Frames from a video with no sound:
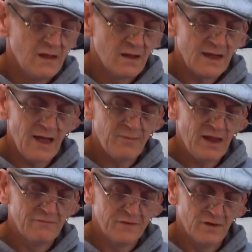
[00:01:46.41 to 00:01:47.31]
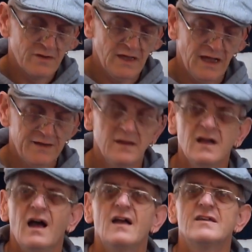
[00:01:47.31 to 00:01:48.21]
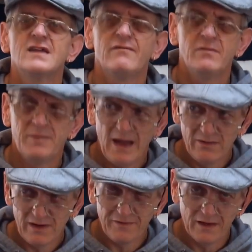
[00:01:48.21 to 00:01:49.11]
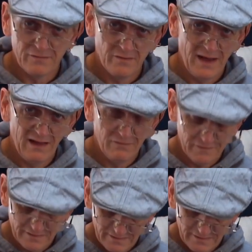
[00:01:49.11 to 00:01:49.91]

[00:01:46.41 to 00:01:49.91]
Car plan first aid, £7 I think from Halfords.